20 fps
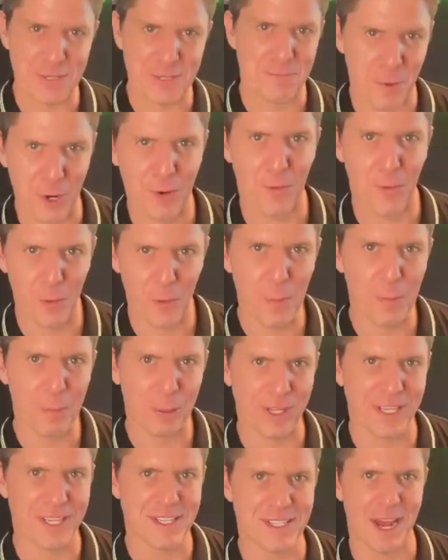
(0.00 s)
book will
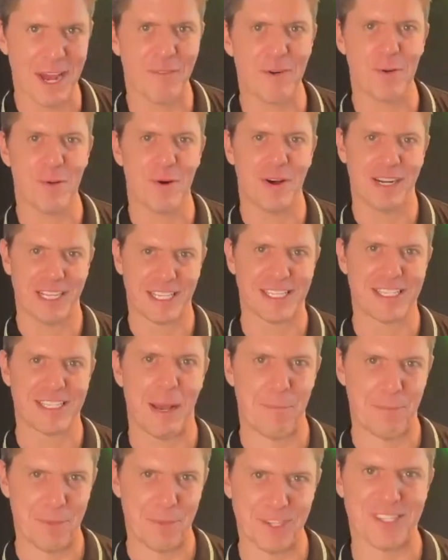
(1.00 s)
please everyone
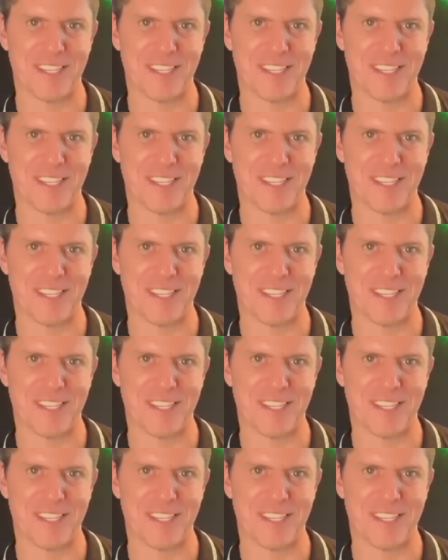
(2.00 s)
except the